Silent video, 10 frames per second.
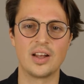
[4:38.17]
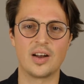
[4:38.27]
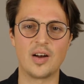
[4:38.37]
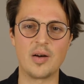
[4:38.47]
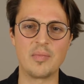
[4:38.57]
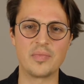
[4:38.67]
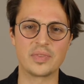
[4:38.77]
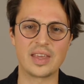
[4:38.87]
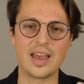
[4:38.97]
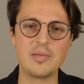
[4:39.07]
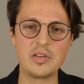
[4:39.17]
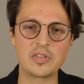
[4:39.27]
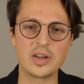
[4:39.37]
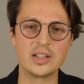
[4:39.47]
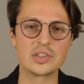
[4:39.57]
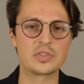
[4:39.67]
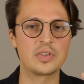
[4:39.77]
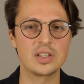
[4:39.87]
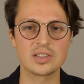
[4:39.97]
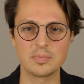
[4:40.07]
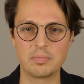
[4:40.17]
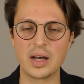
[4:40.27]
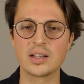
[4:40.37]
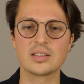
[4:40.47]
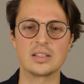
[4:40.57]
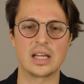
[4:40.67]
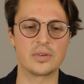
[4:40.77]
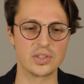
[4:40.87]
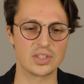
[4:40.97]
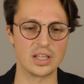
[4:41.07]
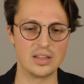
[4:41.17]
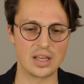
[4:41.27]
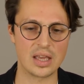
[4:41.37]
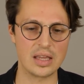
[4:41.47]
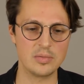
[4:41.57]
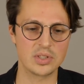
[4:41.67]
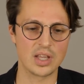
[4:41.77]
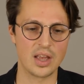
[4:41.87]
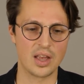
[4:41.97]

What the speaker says: Gaming fans fix bugs and errors in the games.